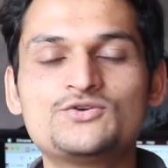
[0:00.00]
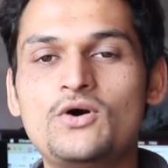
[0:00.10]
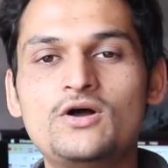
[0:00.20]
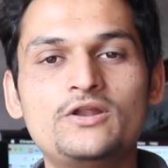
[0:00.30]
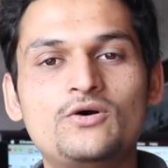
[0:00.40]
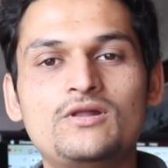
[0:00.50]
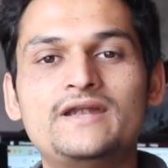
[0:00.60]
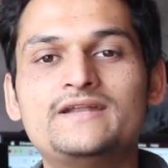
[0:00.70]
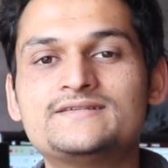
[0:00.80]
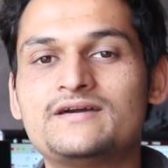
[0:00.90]
So all in all,
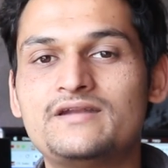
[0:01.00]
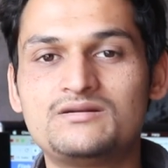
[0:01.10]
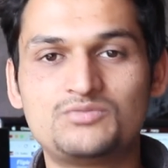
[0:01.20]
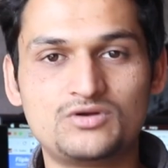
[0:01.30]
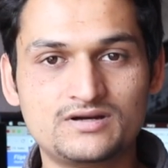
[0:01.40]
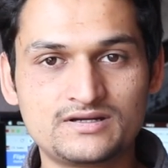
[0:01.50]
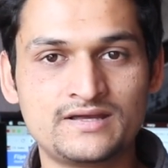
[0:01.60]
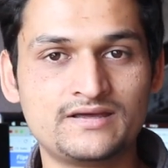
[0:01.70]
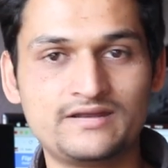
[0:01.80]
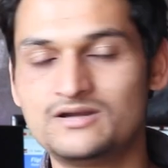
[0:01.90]
it is a great
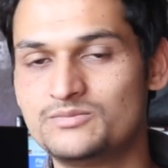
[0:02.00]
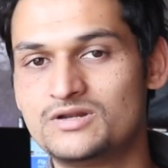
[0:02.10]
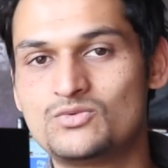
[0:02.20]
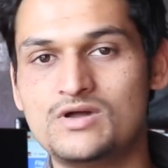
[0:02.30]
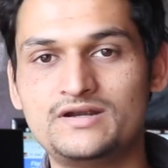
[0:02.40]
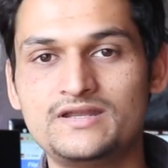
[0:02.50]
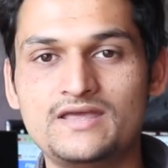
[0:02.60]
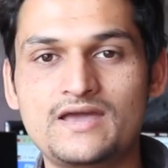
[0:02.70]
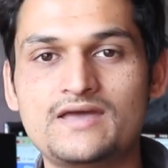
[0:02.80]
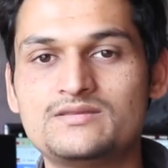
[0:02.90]
product, great build
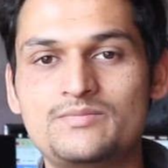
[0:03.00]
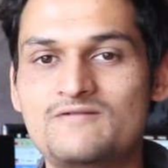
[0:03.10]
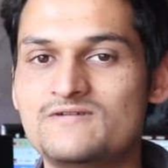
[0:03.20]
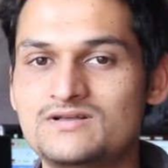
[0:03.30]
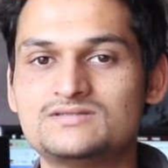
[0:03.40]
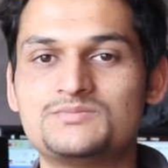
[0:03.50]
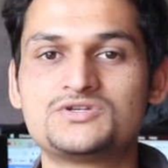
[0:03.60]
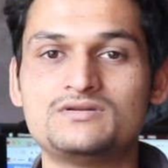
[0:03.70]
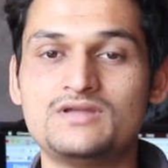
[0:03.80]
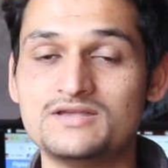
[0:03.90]
quality, and the power
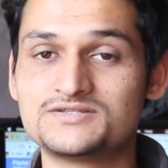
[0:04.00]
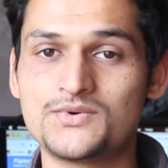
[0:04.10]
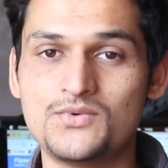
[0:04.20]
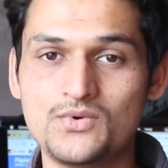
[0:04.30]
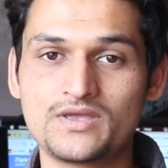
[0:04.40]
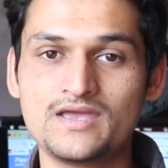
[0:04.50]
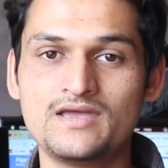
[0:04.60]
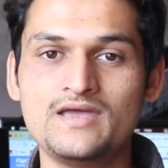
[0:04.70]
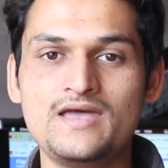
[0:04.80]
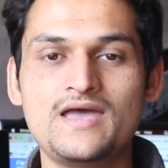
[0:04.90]
consumption is
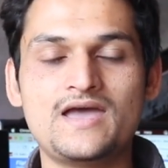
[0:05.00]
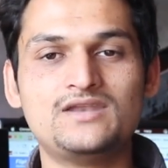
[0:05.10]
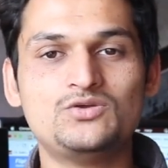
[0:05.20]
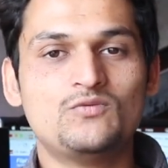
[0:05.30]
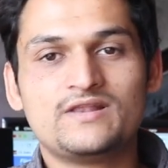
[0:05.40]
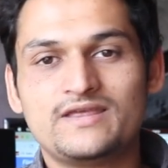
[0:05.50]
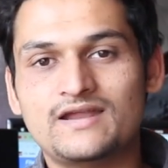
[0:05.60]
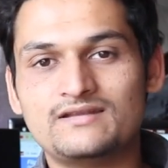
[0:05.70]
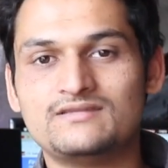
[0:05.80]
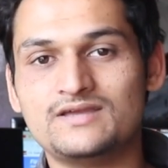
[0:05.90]
okay, and you will get